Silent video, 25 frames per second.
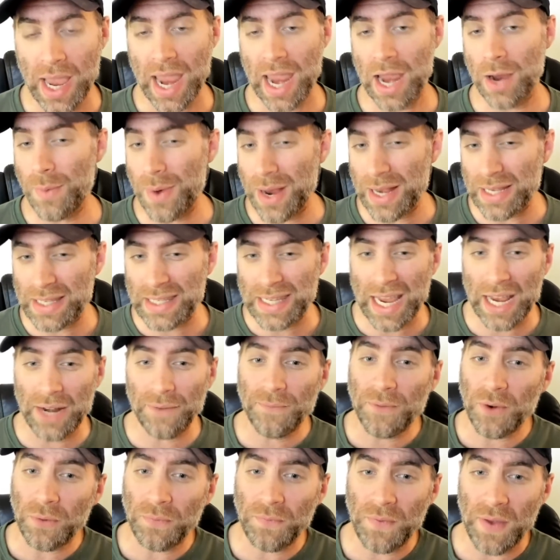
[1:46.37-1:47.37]
He went
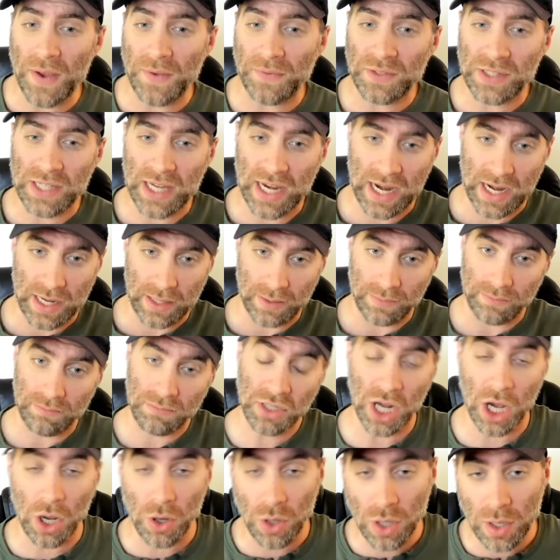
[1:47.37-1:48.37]
ten for fifteen,
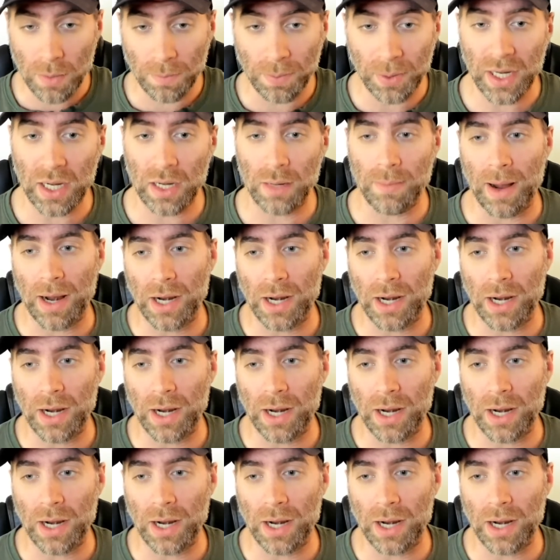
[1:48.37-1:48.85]
so completed